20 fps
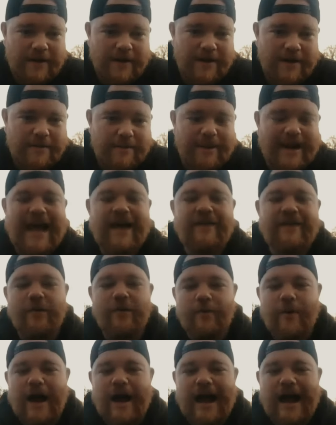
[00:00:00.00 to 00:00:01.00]
That's crazy. I have,
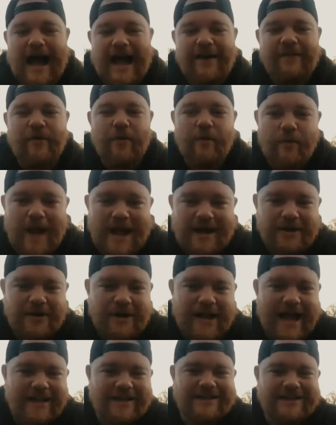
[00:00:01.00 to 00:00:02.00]
a, I have a
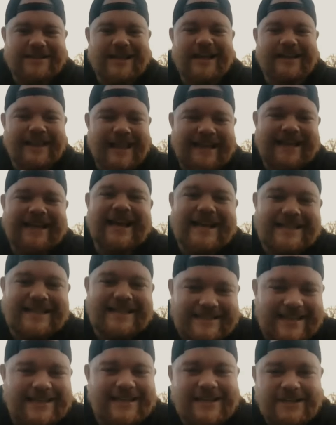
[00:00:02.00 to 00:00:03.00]
record out that's like Lenny
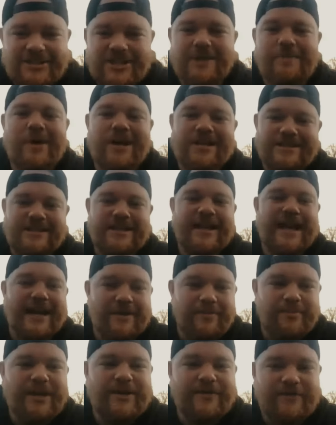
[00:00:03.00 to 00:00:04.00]
S said DJ Mustard had
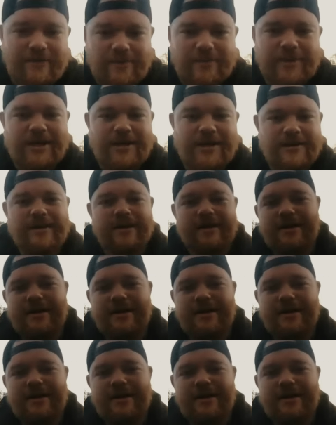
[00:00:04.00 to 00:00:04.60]
a beat for me.